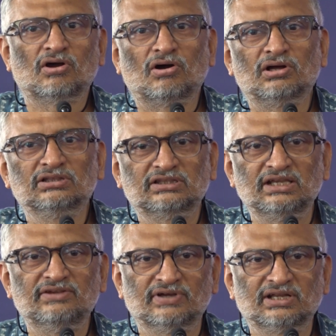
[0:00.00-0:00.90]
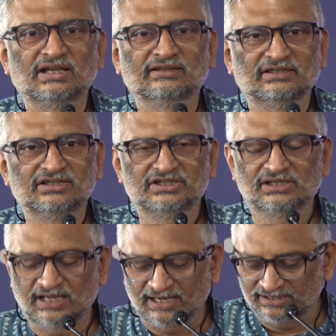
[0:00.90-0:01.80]
All three were
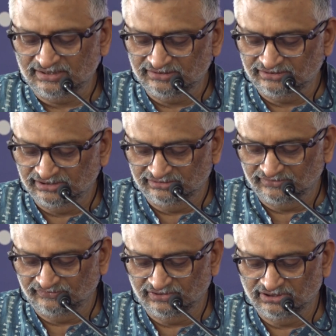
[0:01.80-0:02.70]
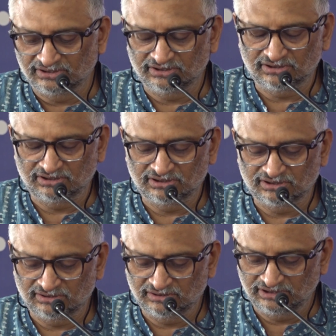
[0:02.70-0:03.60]
essential characteristics of
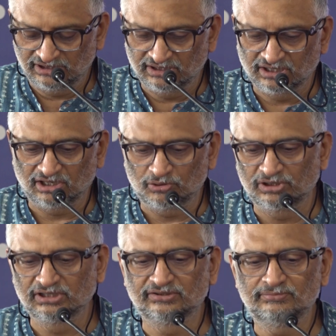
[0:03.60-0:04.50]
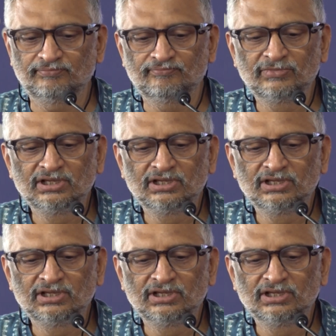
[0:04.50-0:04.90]
the colonialism.